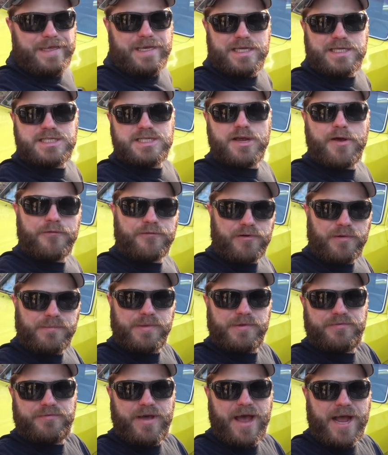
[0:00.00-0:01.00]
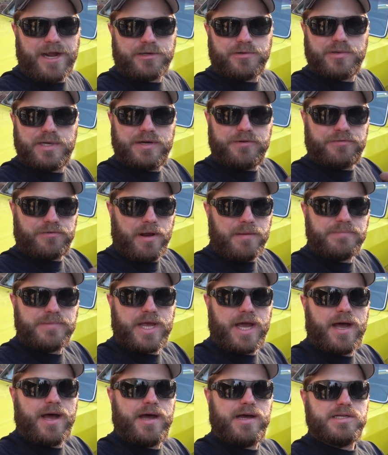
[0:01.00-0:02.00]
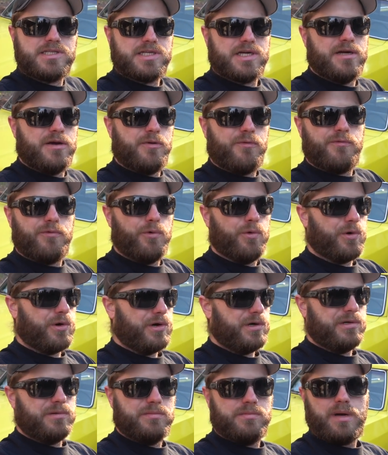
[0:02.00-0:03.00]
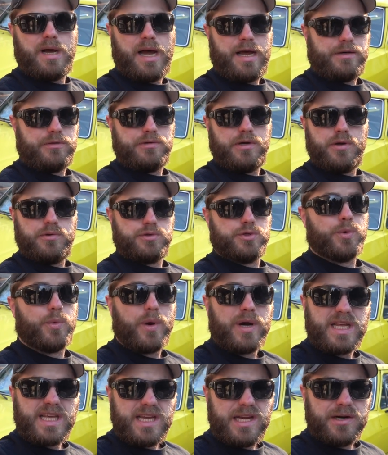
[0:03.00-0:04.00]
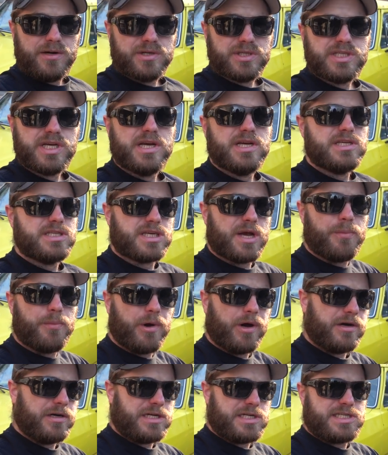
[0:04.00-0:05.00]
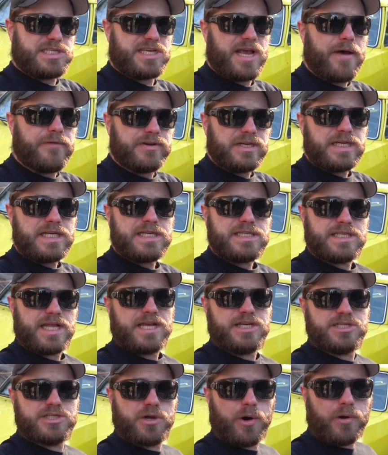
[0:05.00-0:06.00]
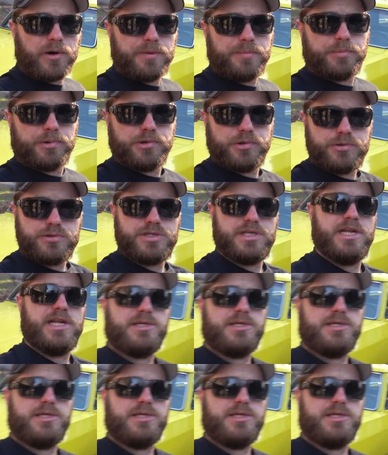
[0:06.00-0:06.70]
this from the factory, from Dodge, for, I don't know, 20 years. Somewhere in the 70s, they started producing